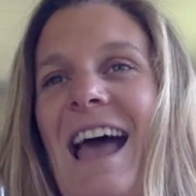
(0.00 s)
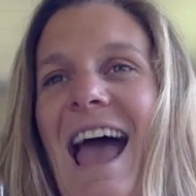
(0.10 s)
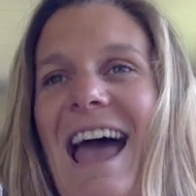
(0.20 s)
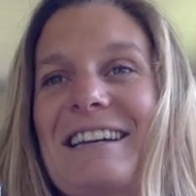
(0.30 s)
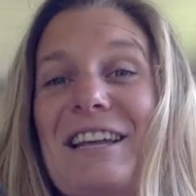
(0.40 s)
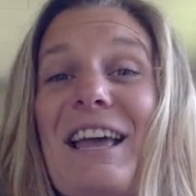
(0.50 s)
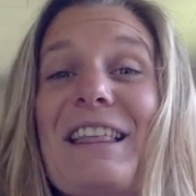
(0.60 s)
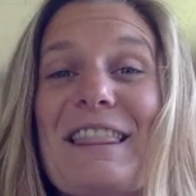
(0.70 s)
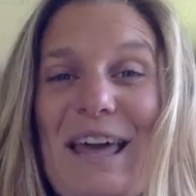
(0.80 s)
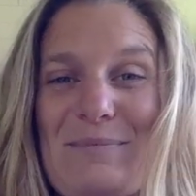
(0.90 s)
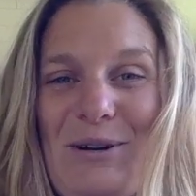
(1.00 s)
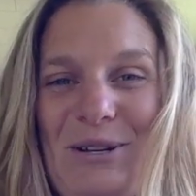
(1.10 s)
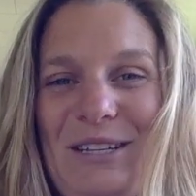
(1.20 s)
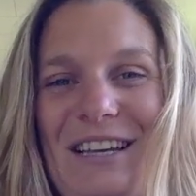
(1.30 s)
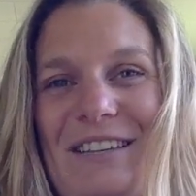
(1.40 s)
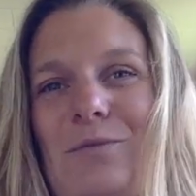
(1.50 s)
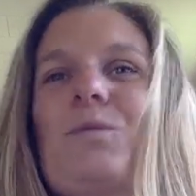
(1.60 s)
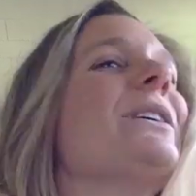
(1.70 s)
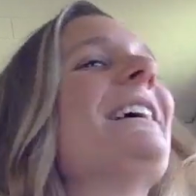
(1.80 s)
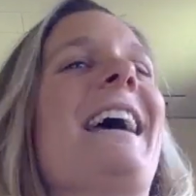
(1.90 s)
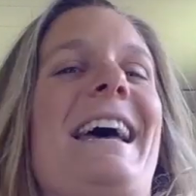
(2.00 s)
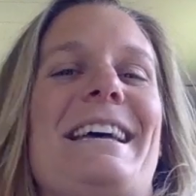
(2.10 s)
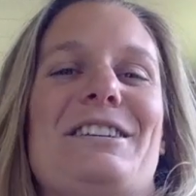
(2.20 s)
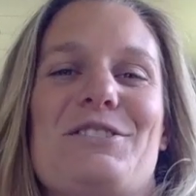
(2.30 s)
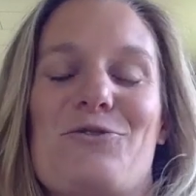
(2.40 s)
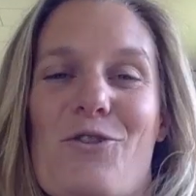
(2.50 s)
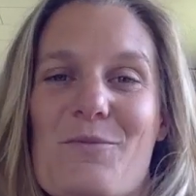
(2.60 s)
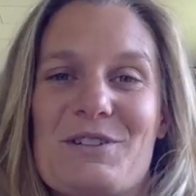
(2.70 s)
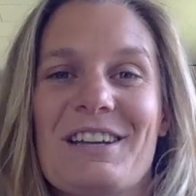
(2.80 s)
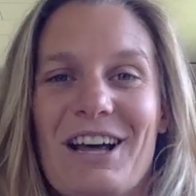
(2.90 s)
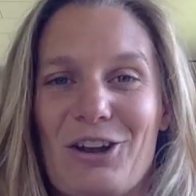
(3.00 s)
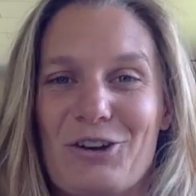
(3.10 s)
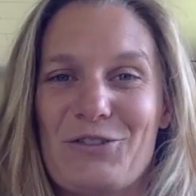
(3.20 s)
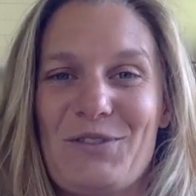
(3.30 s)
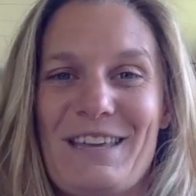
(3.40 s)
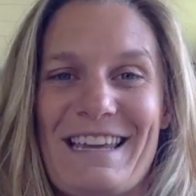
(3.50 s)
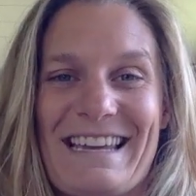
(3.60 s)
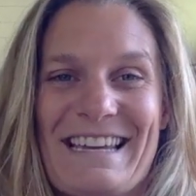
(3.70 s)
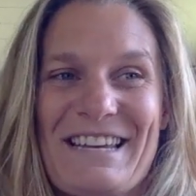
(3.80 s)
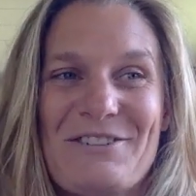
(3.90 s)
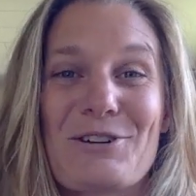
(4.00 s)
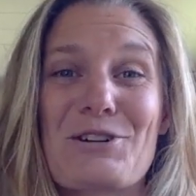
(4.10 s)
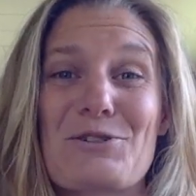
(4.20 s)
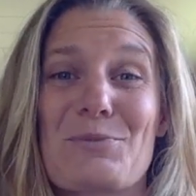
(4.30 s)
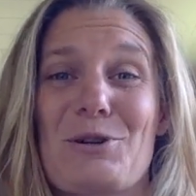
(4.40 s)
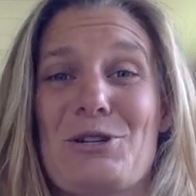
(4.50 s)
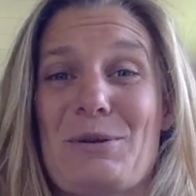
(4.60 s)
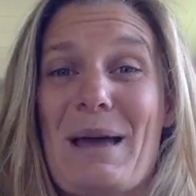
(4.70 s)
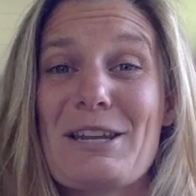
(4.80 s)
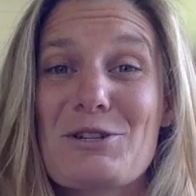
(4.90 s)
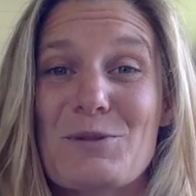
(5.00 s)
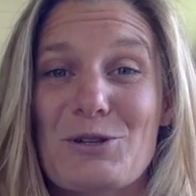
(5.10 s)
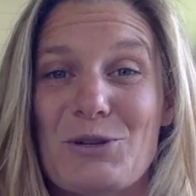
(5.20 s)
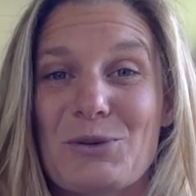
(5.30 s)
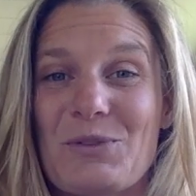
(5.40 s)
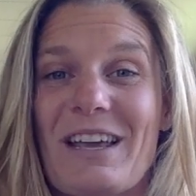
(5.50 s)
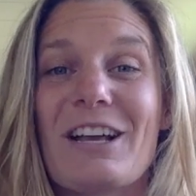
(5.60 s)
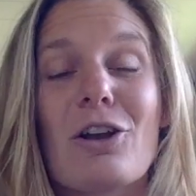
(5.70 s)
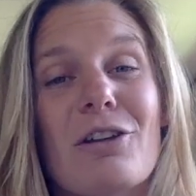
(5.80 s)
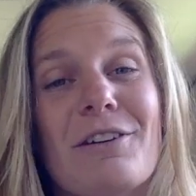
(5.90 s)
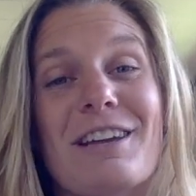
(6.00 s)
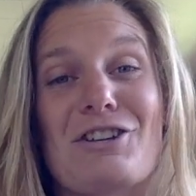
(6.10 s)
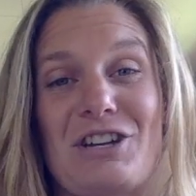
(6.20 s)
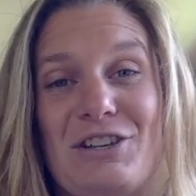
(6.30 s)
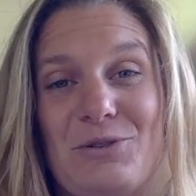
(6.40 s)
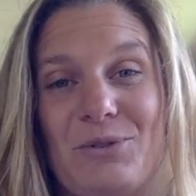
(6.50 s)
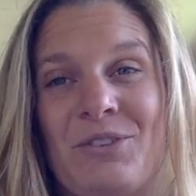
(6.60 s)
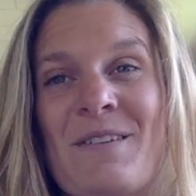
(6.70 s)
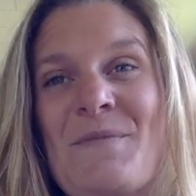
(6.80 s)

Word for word: And in that process, we had dropped a lot of the traditional project management tools, including schedules.